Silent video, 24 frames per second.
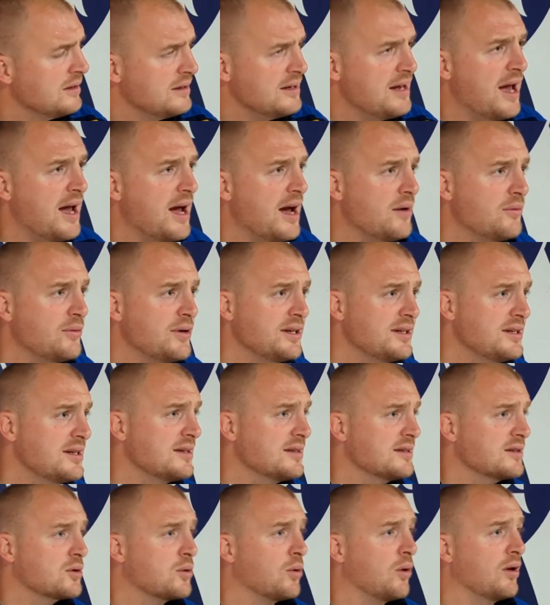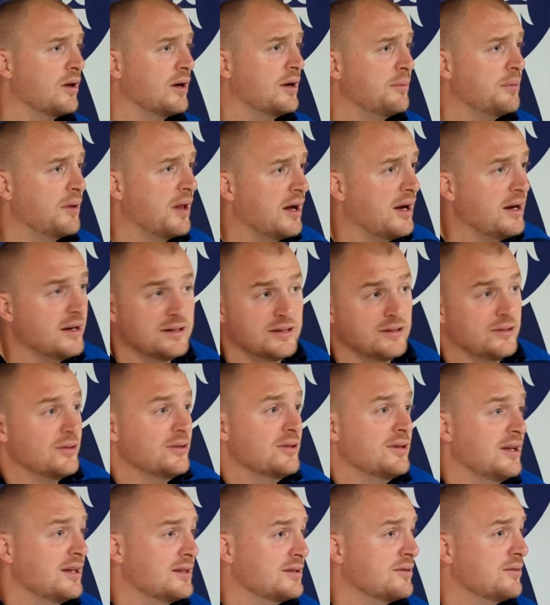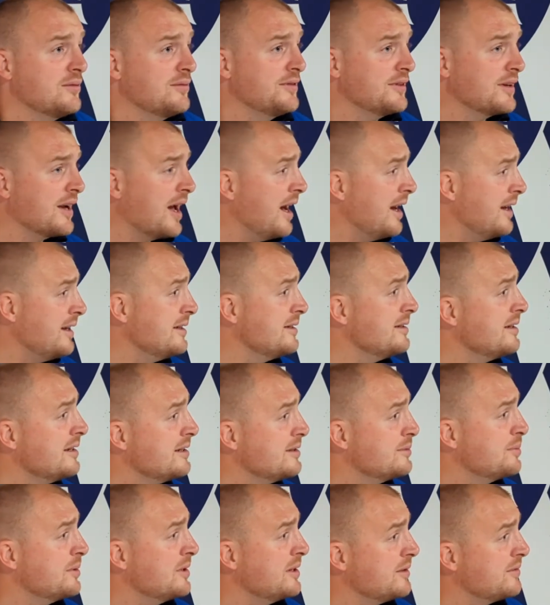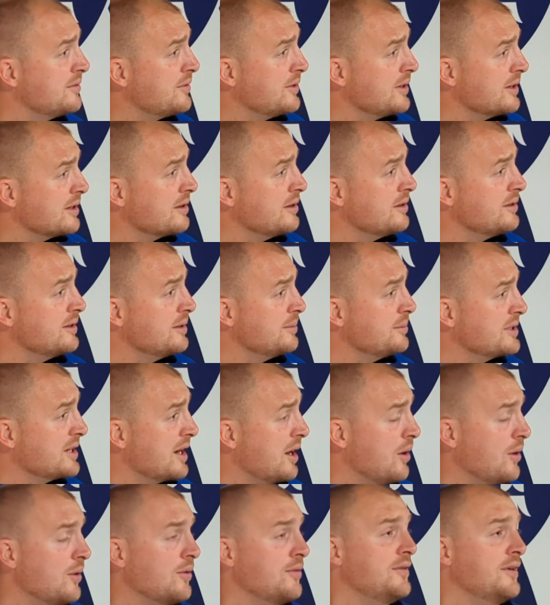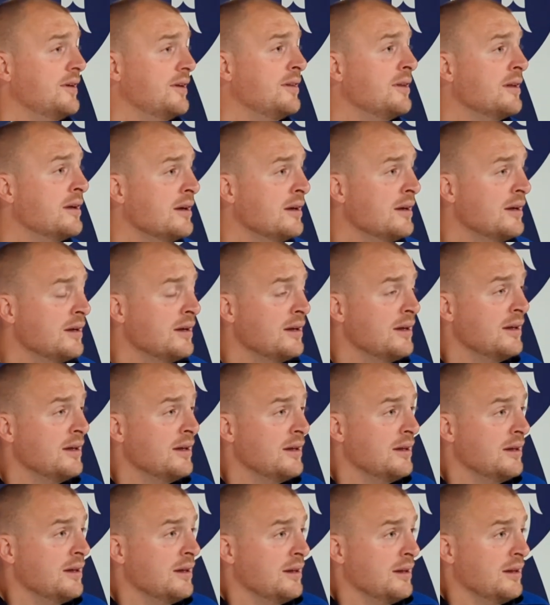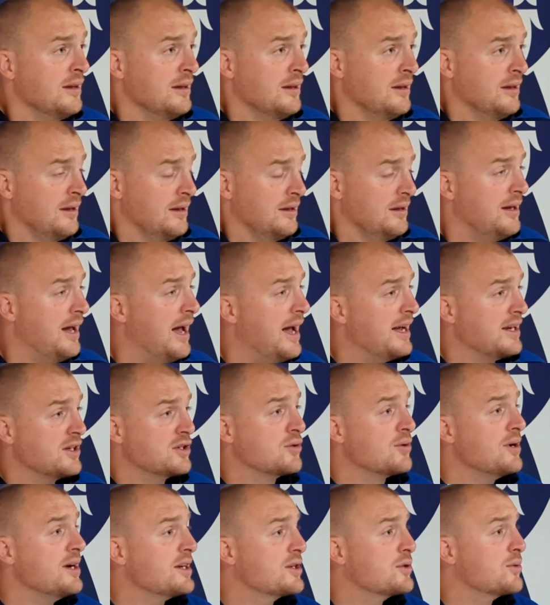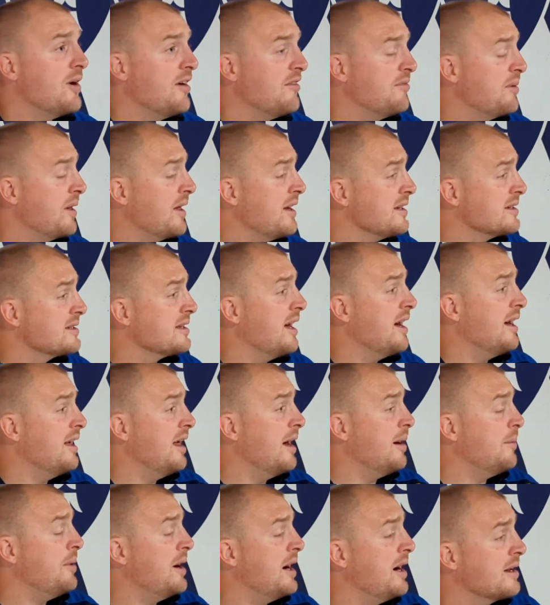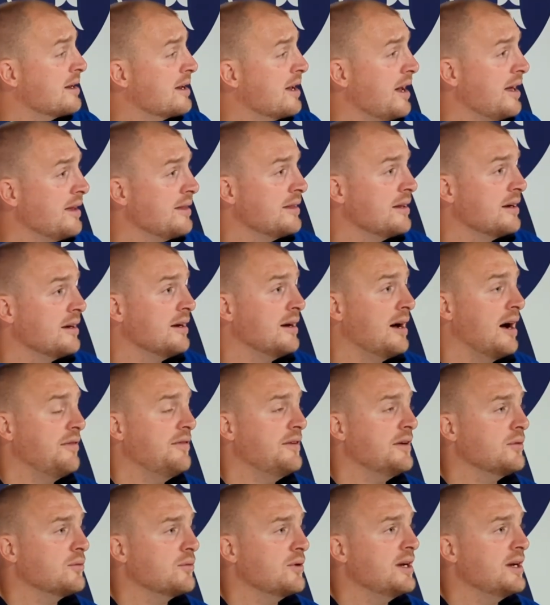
Yeah, Reece is a quality player. You know, let's not forget he, he's played for England himself and yeah, it's great to have players like that back, and uh, I think